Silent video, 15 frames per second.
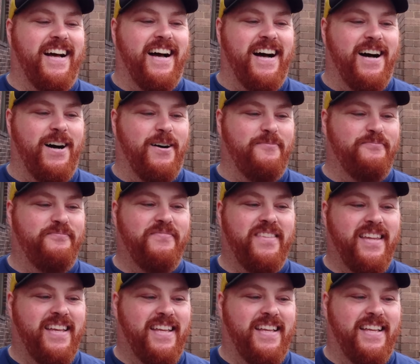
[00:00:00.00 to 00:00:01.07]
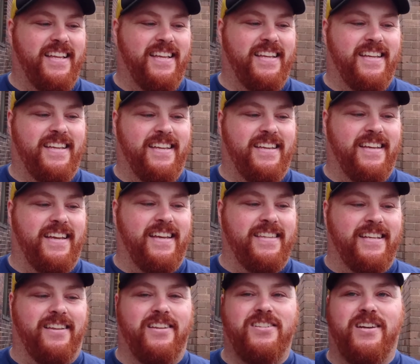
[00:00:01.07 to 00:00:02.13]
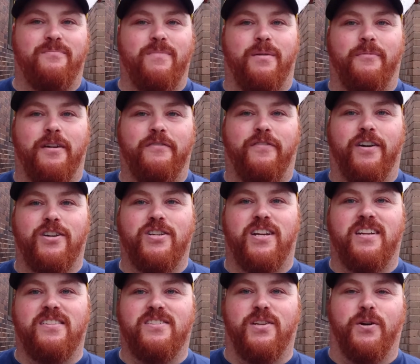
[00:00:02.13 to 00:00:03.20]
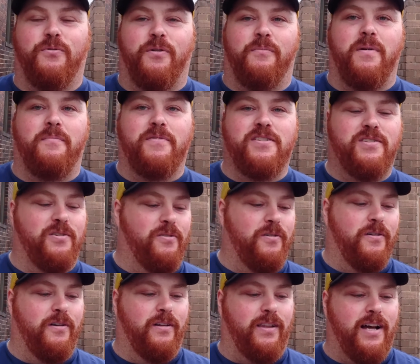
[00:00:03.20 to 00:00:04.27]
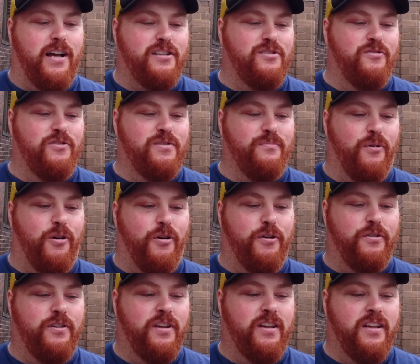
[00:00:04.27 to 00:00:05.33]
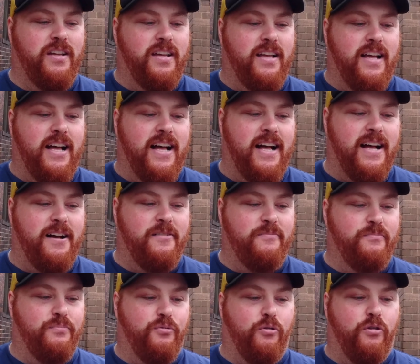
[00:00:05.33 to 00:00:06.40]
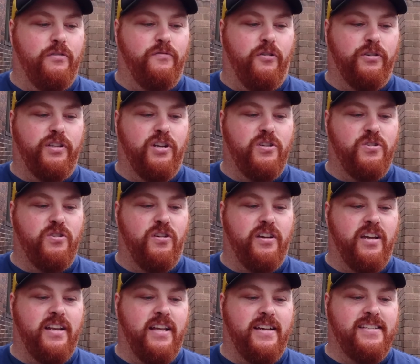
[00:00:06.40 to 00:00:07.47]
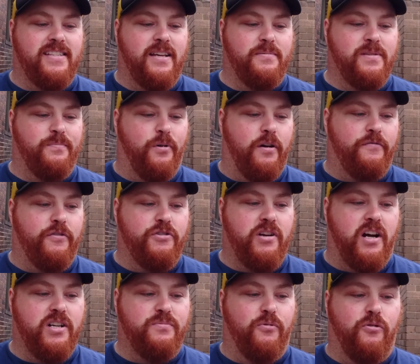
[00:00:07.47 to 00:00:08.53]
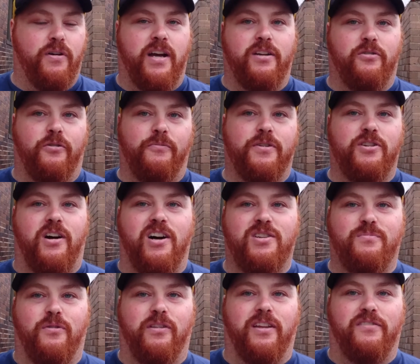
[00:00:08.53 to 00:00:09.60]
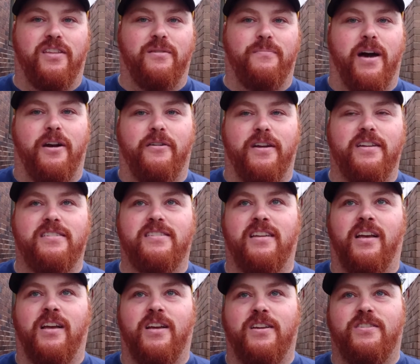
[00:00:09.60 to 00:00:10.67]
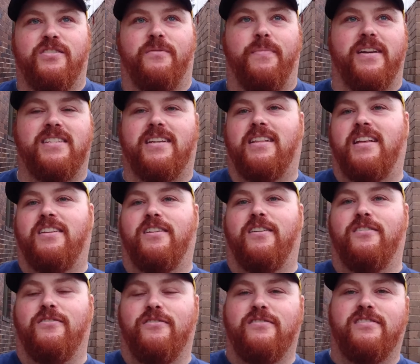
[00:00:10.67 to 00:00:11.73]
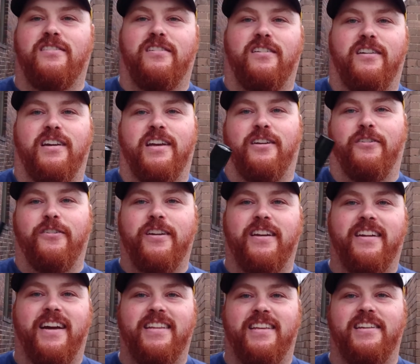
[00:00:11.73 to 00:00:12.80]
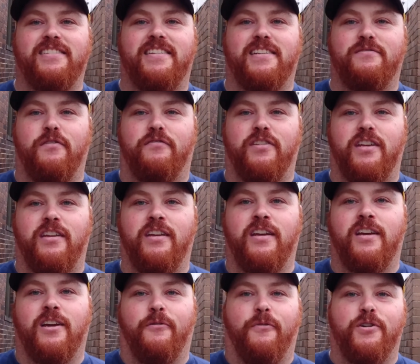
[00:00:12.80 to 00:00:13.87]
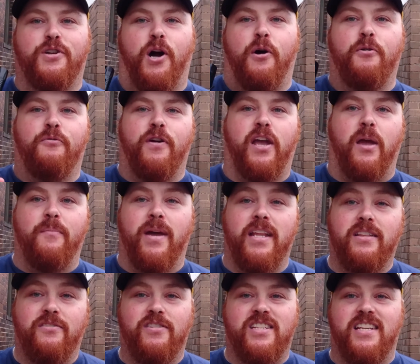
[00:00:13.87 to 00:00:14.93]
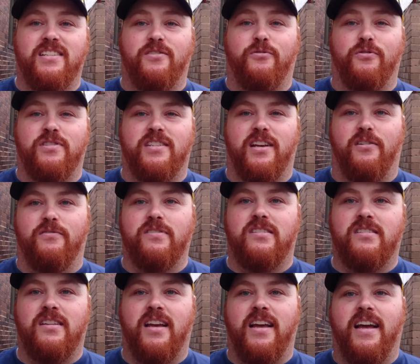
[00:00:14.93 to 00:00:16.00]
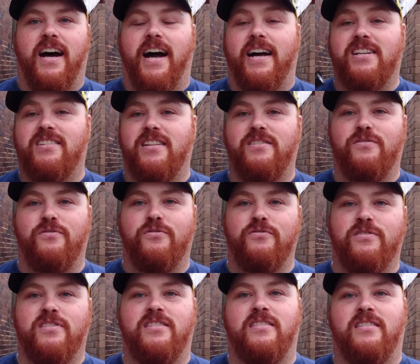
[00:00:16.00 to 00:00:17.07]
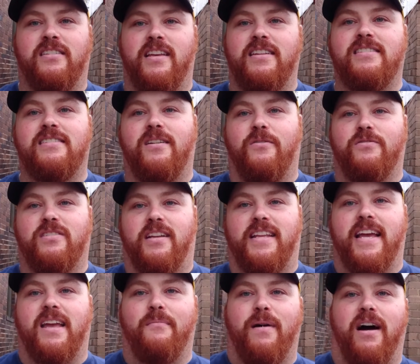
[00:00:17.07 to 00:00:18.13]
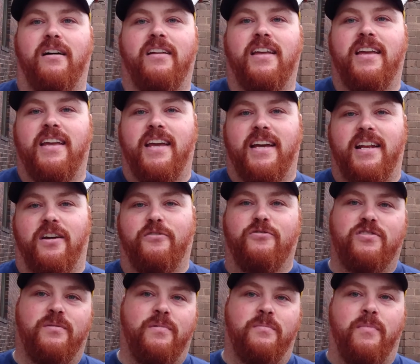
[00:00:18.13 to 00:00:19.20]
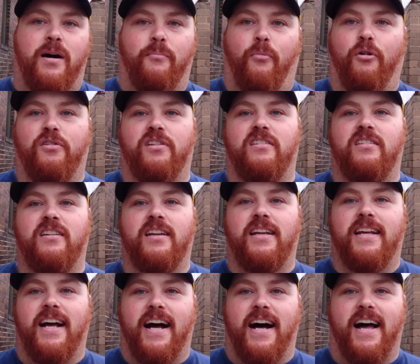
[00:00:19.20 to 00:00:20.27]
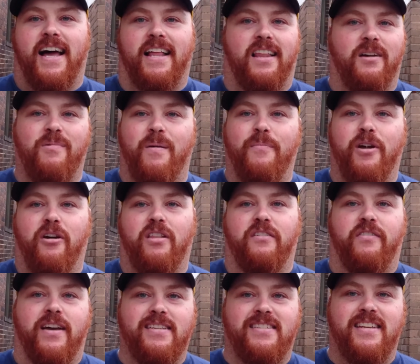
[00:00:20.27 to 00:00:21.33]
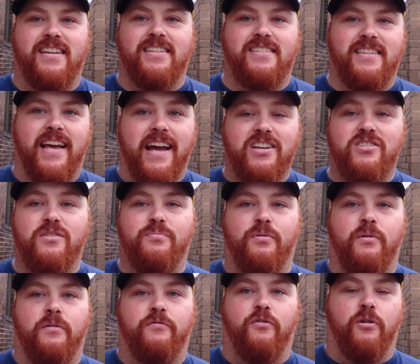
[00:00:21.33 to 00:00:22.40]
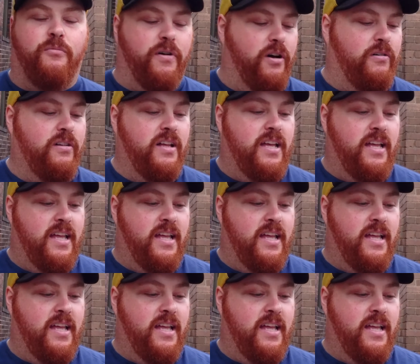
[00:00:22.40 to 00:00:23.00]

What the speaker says: Um, Intelligent memory function, so it remembers your last used mode. Broad voltage circuit accepts both rechargeable and non-rechargeable lithium batteries. So basically you can use the included 18650, which I would recommend because these are good cells. I actually use these cells, I take them out and I use them in my modded, like my BLF A6. They actually perform well.